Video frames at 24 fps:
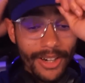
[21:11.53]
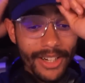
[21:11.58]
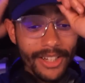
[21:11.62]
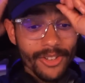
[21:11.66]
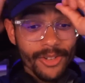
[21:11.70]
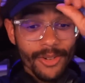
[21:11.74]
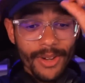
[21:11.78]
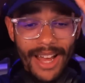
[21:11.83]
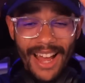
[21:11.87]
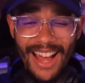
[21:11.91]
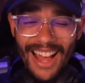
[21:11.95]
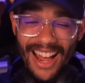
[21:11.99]

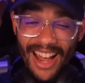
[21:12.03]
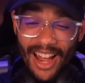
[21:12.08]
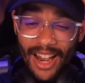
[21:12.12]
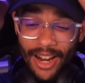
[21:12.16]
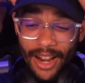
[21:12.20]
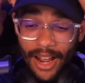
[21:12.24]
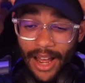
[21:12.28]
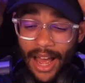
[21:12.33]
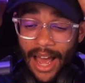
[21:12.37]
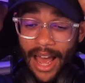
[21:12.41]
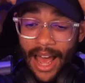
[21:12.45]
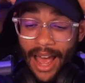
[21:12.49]
into it, I,
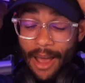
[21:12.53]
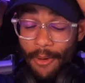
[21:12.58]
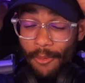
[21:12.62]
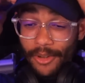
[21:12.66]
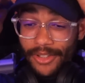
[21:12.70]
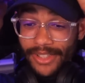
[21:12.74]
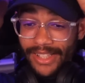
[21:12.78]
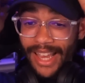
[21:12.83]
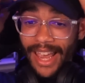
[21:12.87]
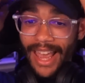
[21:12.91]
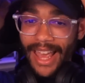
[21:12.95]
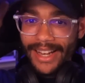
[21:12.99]
I, I will
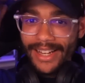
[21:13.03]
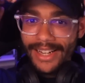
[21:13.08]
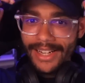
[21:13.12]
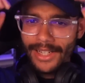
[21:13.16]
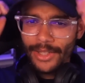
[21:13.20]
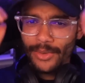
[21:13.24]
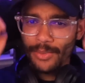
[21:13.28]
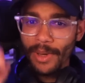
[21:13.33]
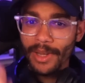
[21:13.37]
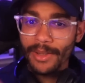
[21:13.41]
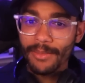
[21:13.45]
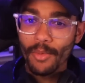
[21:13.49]
say I did
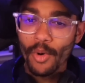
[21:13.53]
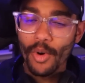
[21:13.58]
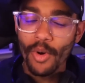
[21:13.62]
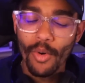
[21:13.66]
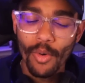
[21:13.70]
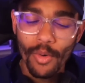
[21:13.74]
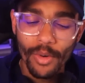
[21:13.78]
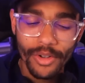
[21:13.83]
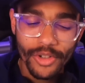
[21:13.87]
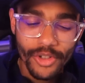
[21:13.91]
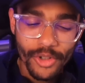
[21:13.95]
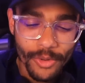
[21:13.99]
expect more
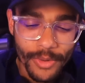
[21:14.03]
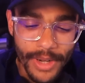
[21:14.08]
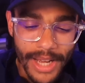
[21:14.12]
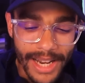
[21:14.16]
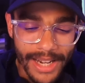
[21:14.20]
horror to it.